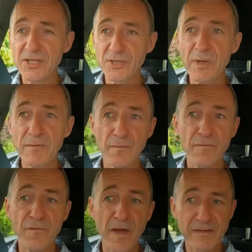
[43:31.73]
to even
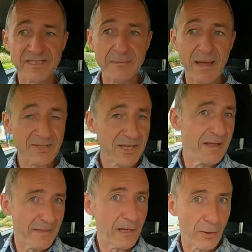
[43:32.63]
further cement
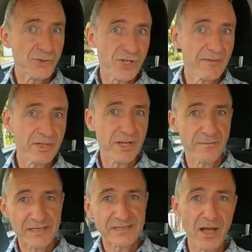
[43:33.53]
the longevity of
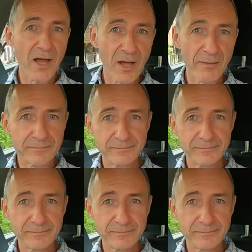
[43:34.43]
this car.